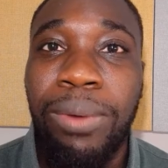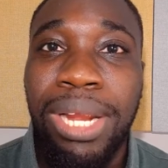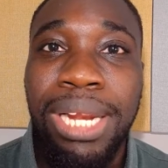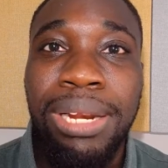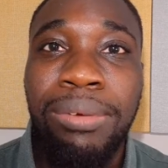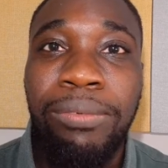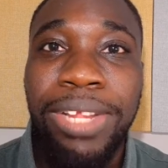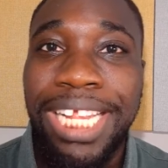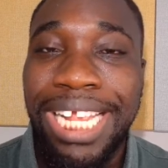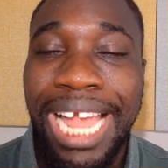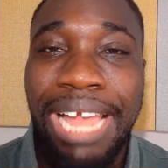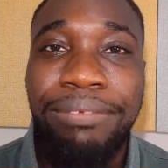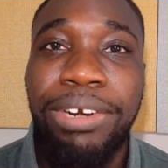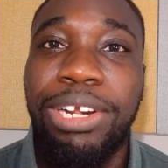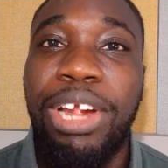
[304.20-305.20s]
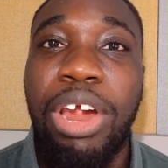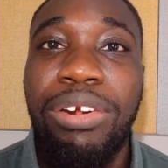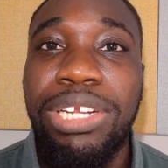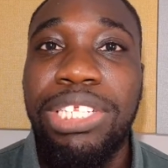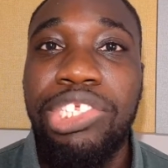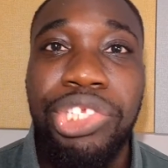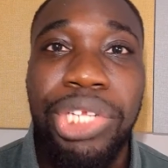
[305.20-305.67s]
where we have our
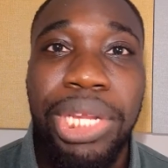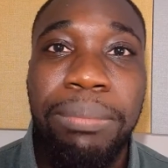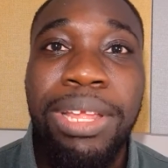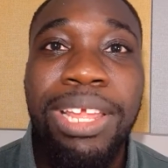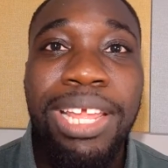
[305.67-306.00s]
courage gym